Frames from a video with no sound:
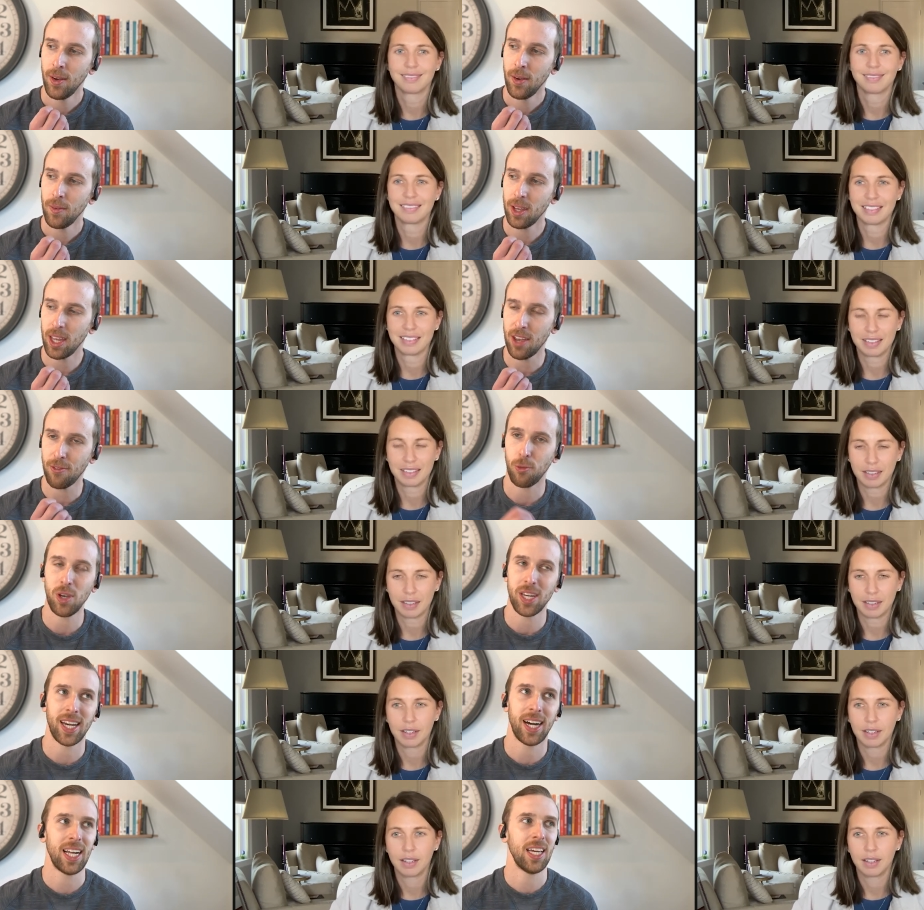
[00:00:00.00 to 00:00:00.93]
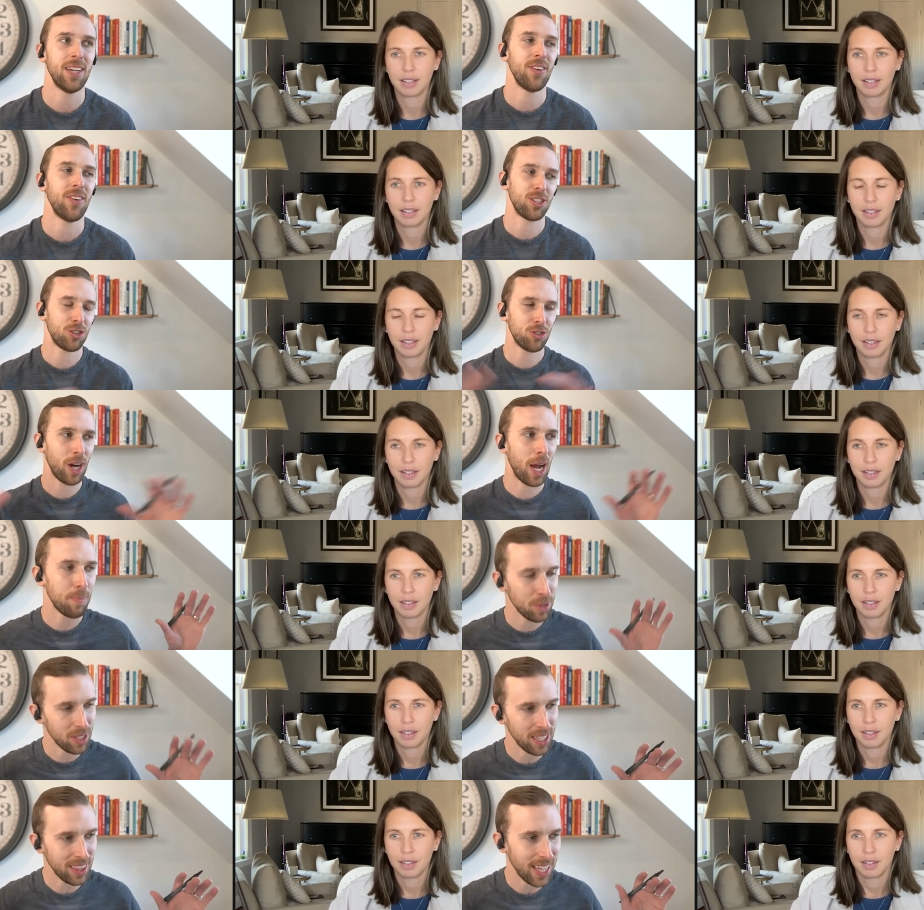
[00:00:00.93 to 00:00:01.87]
Speaker 1: if we kind of
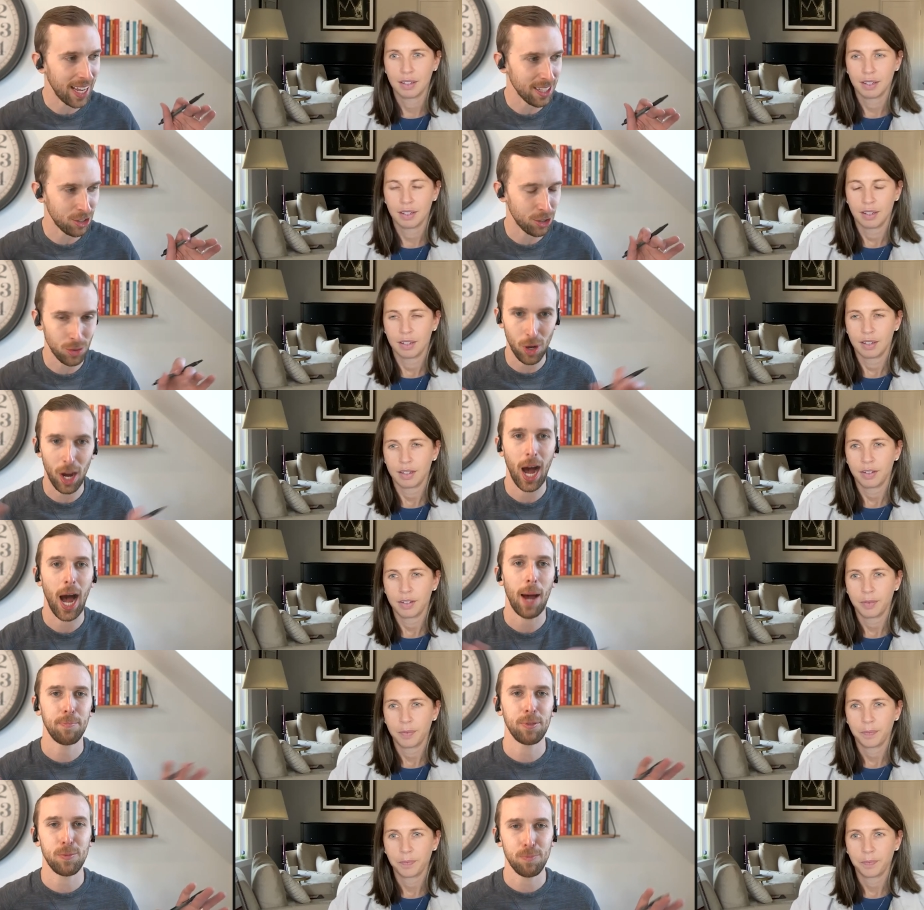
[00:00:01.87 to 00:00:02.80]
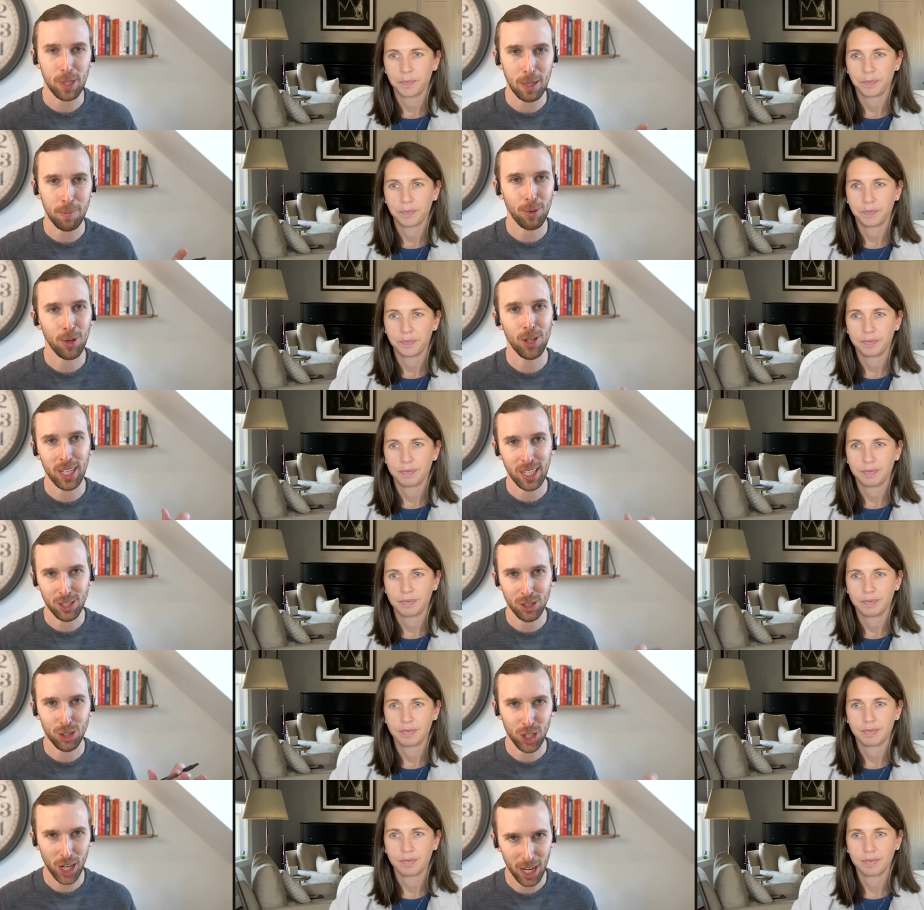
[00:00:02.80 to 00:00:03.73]
extrapolate that to ops people
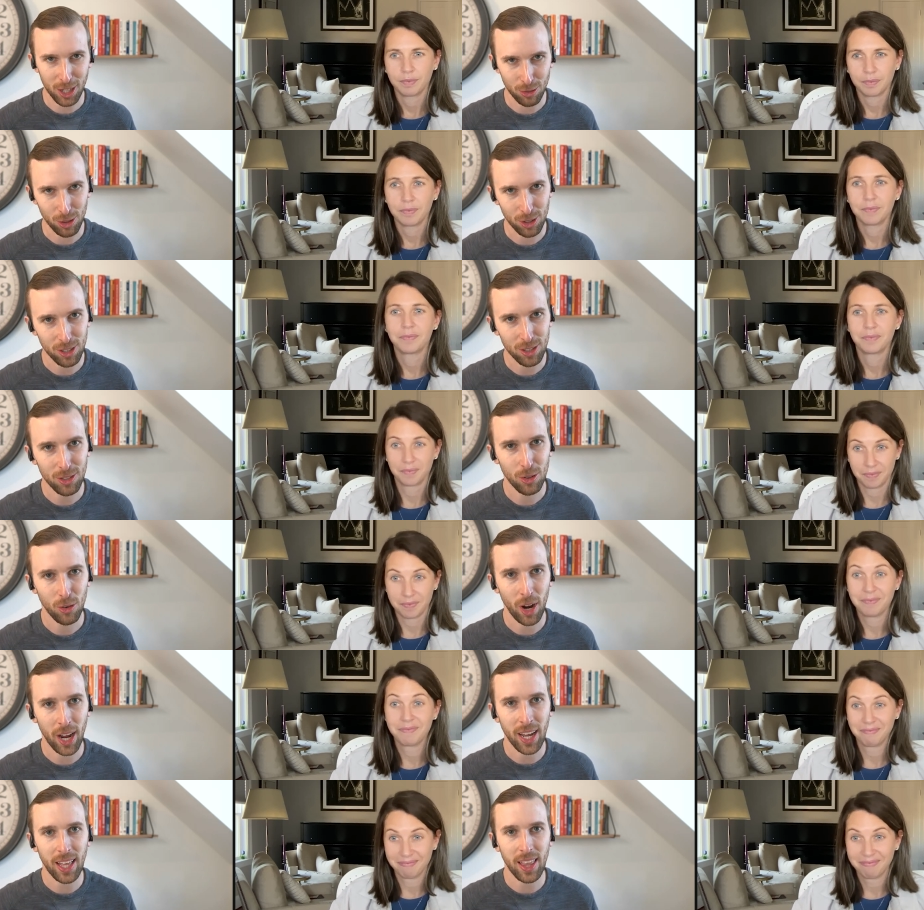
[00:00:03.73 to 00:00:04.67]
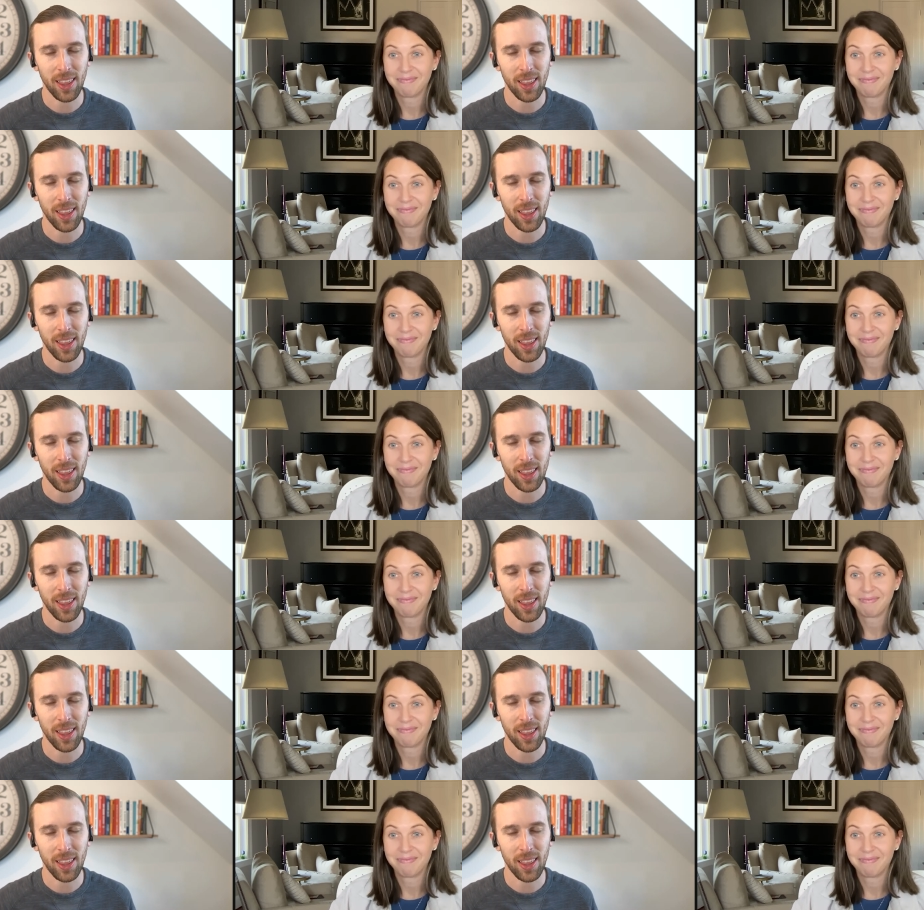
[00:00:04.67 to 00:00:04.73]
in general, right?